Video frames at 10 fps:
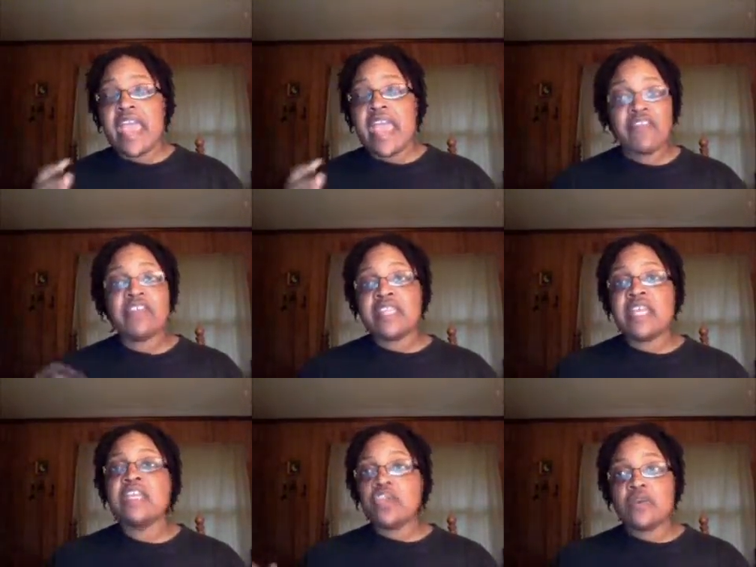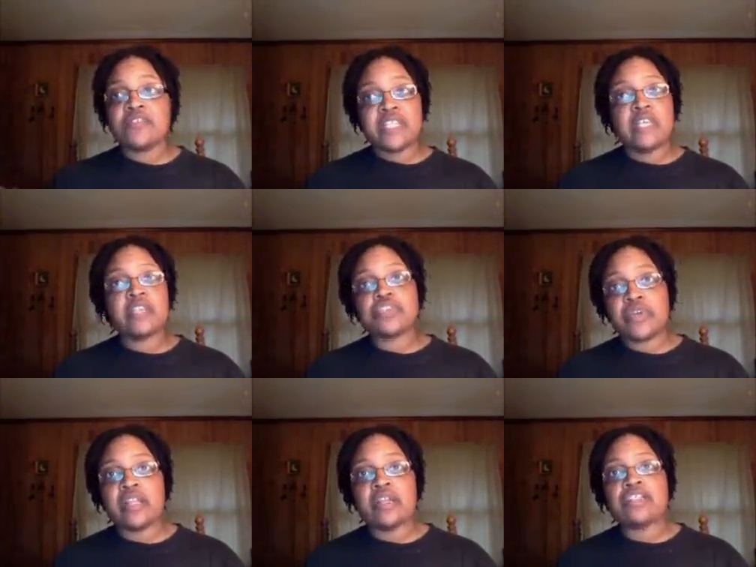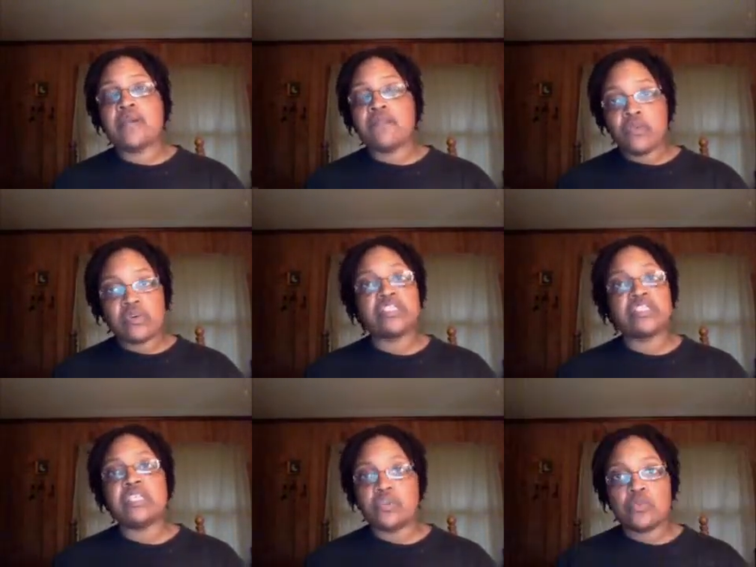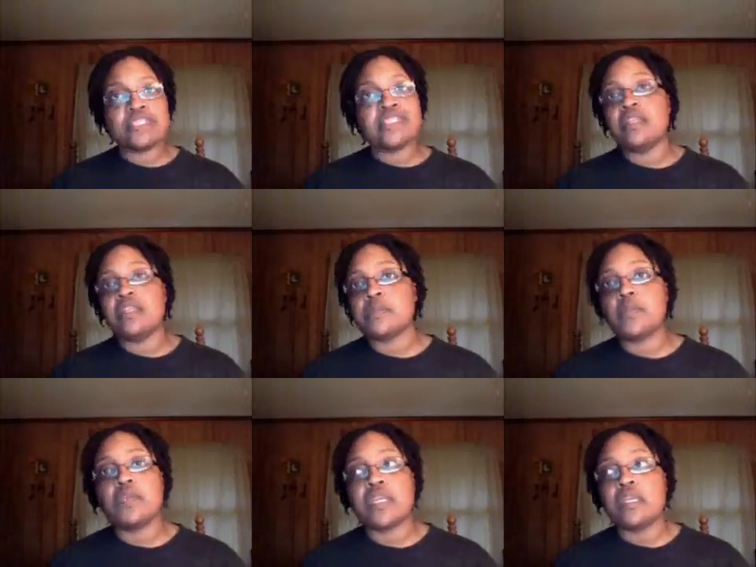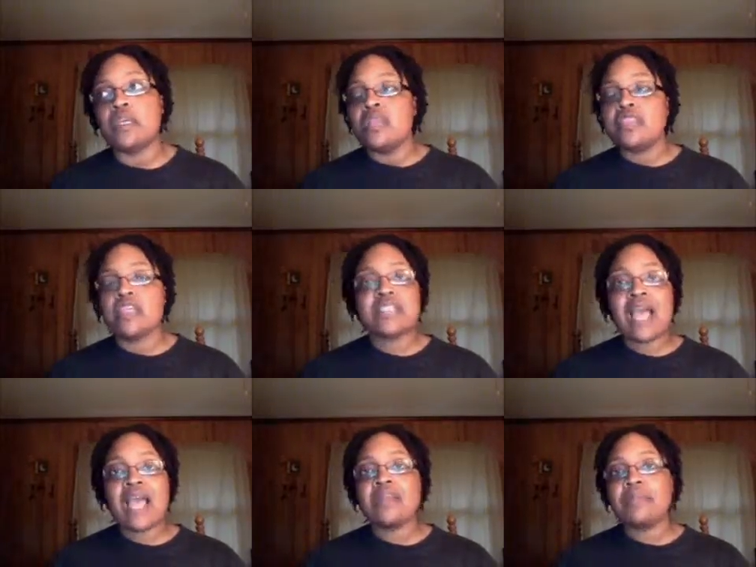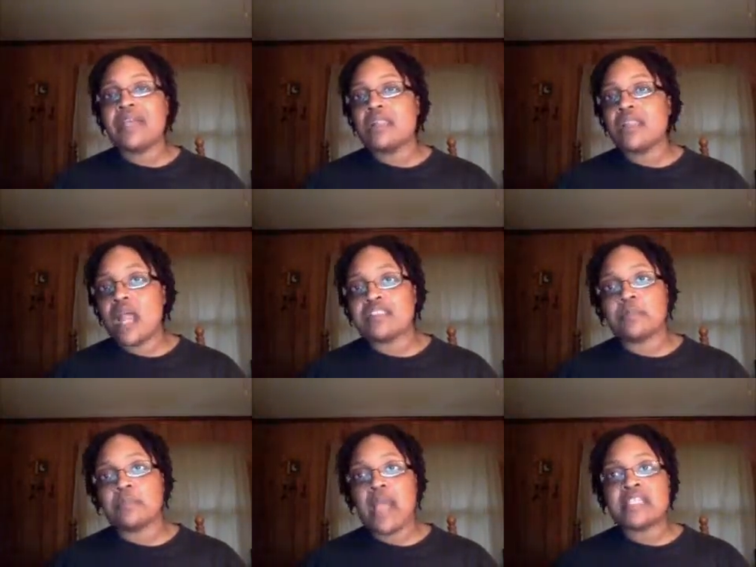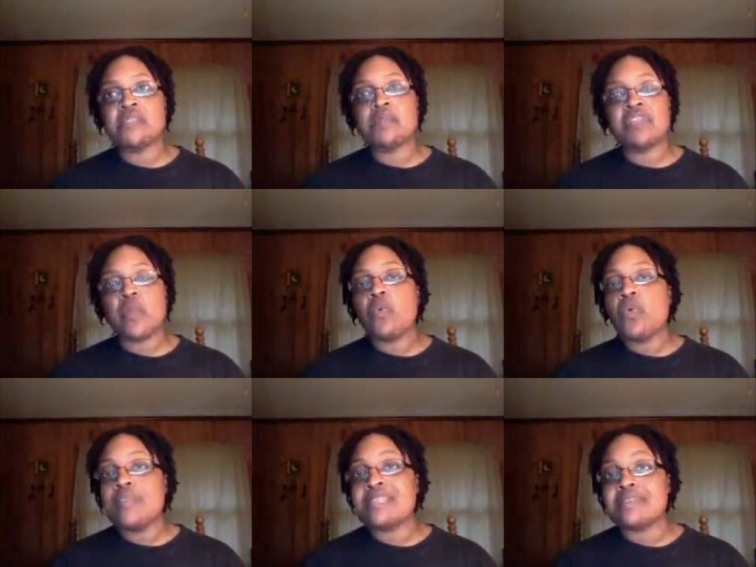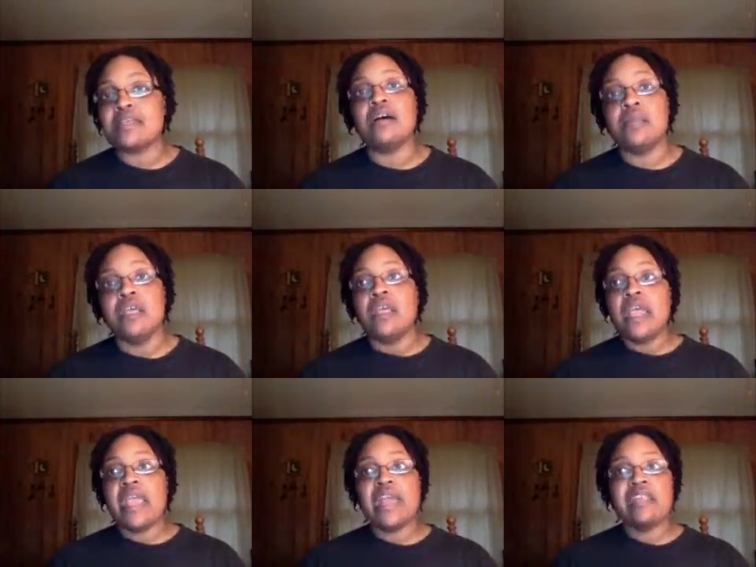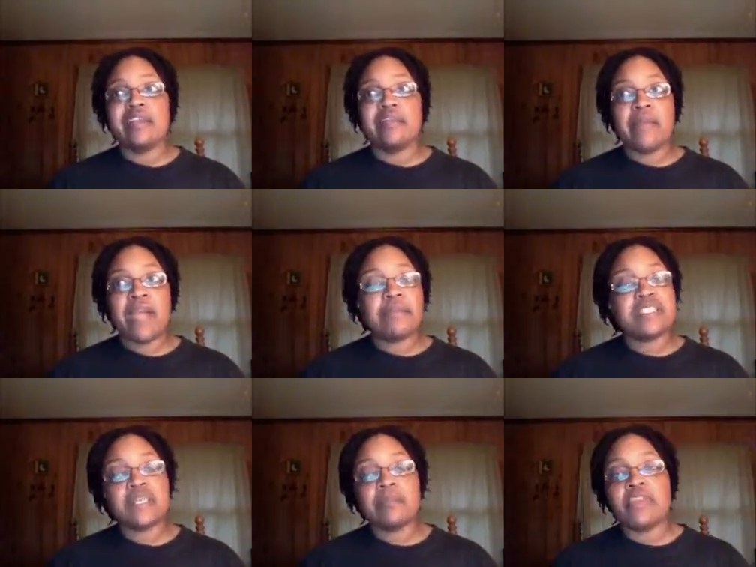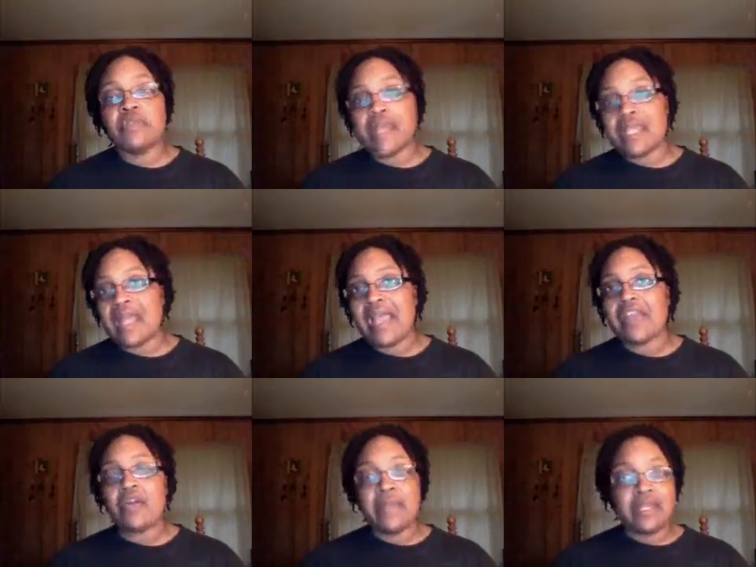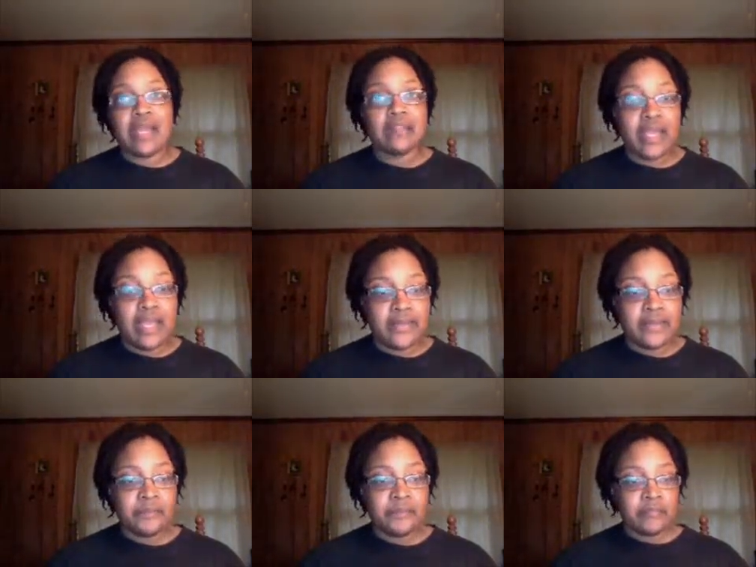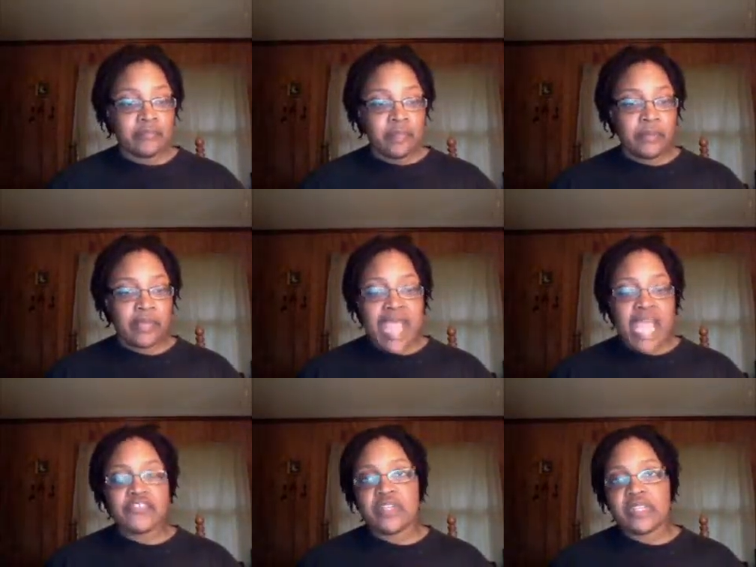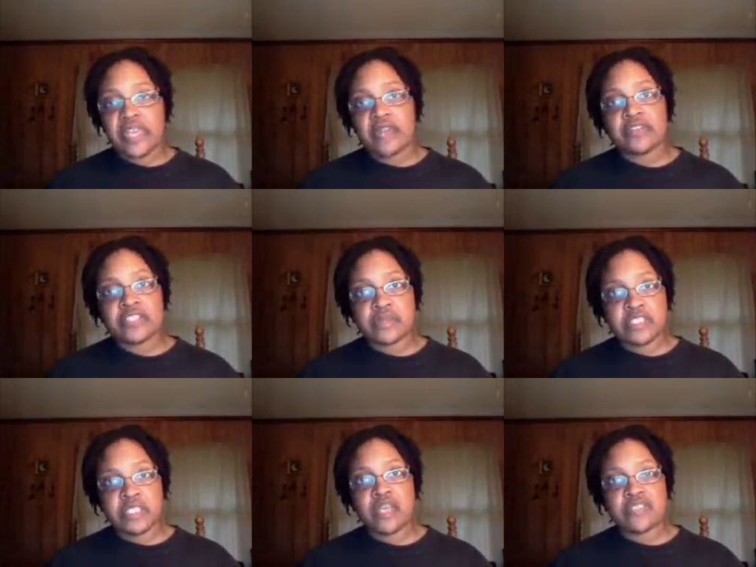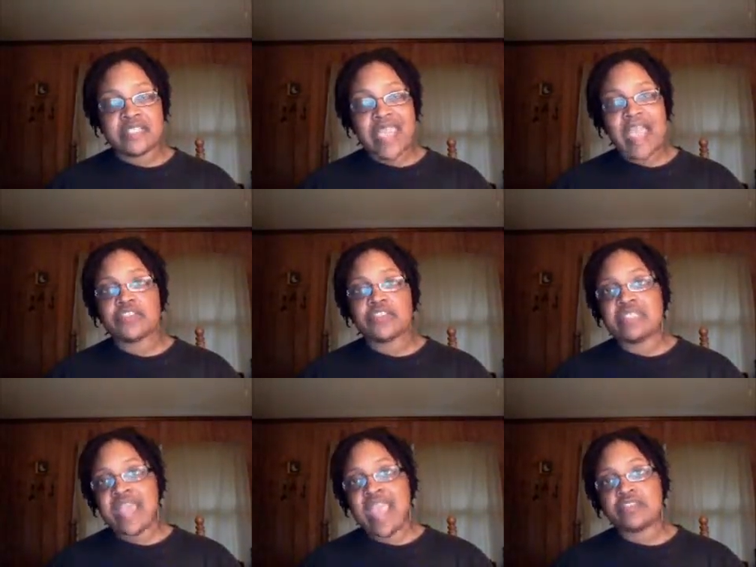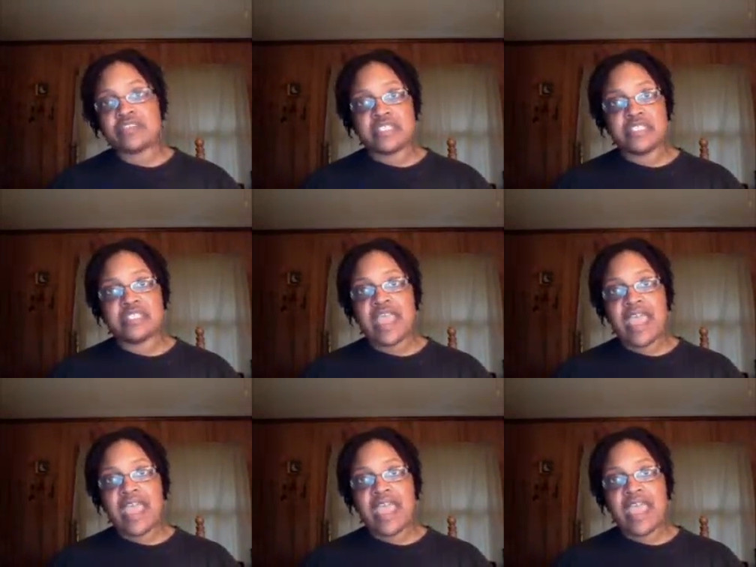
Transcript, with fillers: everything that you have seen in the trailers, unfortunately, you will see in this movie. There's not going to be a lot of surprises, but there will be some. And there might be some that you may like or may not like. But as for the characters themselves and the actors and actresses that